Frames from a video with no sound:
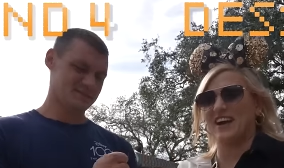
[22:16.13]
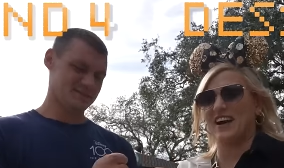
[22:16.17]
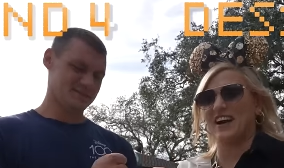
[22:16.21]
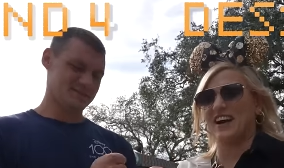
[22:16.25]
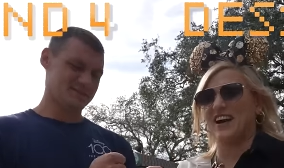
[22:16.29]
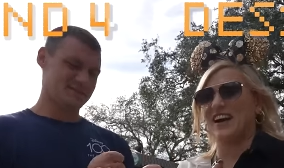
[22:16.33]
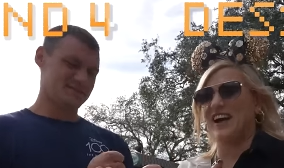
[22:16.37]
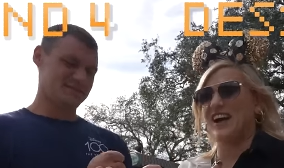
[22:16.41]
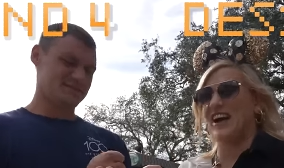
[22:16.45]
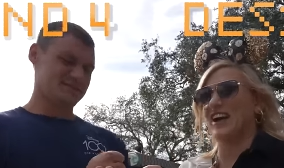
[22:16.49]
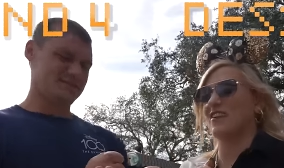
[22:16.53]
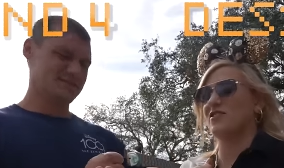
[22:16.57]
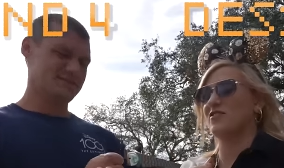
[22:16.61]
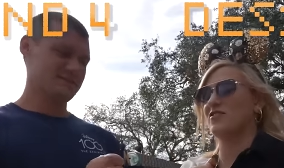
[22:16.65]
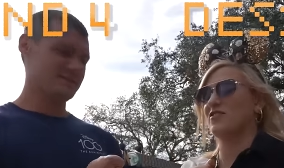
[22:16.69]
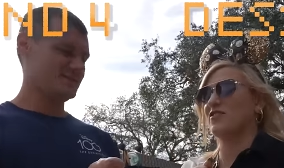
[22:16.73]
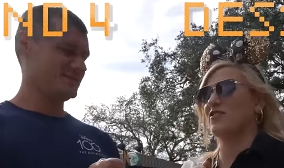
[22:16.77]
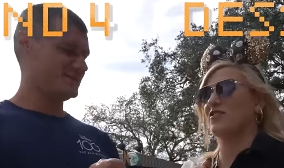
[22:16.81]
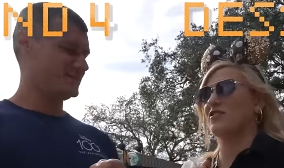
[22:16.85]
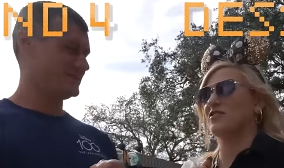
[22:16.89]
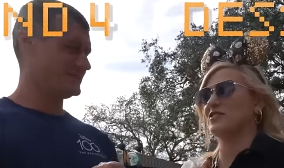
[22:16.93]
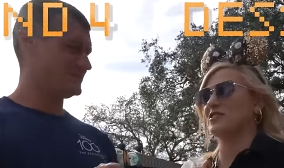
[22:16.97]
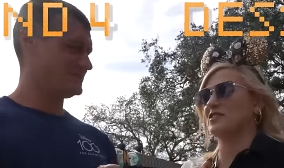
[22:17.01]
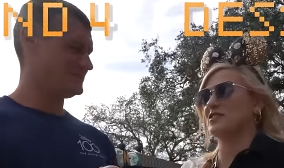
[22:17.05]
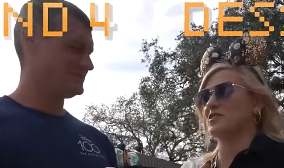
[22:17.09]
Speaker 1: I have
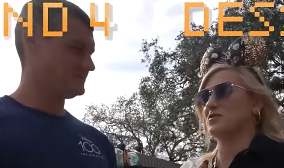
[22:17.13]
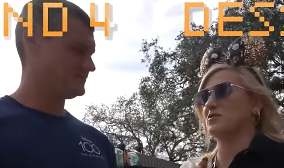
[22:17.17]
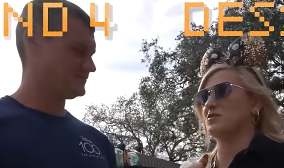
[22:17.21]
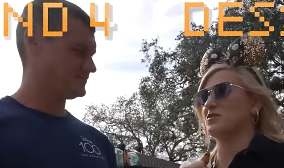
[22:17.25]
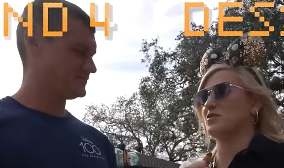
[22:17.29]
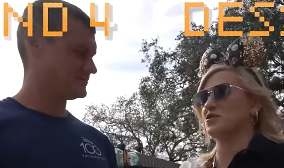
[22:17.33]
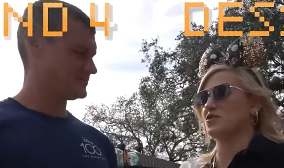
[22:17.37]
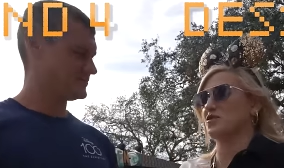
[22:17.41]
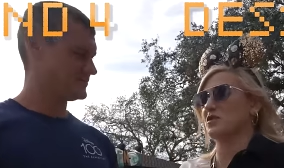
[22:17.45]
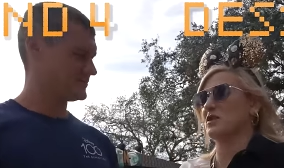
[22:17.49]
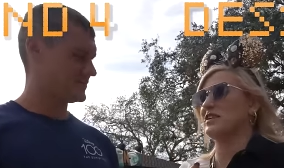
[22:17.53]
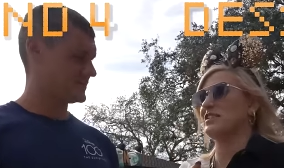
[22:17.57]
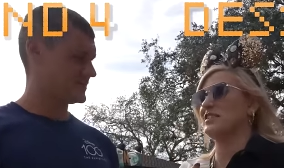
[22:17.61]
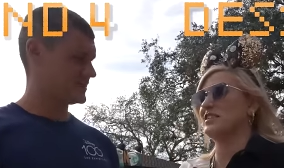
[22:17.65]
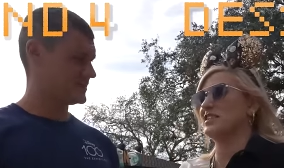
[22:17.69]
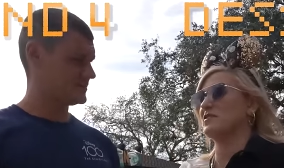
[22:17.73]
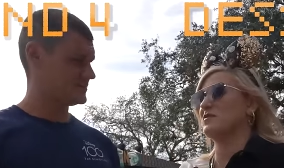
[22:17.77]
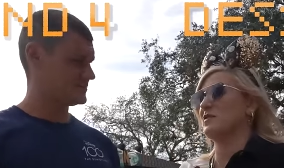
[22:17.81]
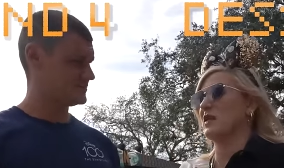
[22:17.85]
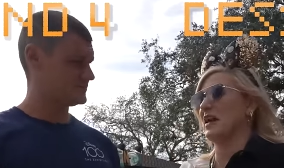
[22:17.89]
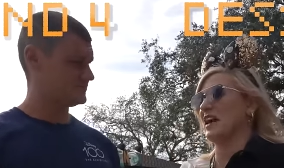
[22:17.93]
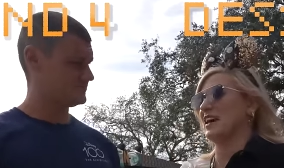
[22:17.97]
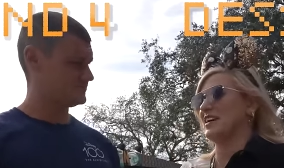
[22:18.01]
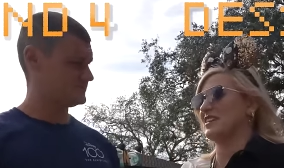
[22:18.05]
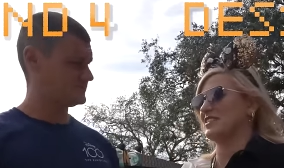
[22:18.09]
some treats
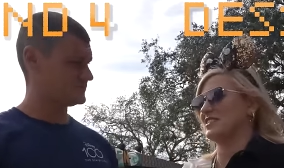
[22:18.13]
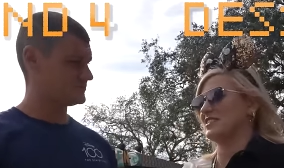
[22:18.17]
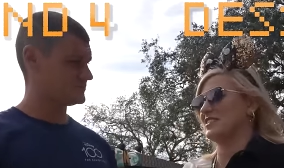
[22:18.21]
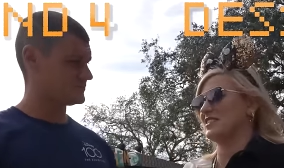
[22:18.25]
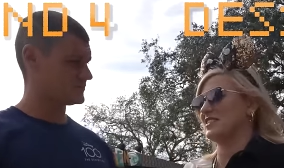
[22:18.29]
in mind.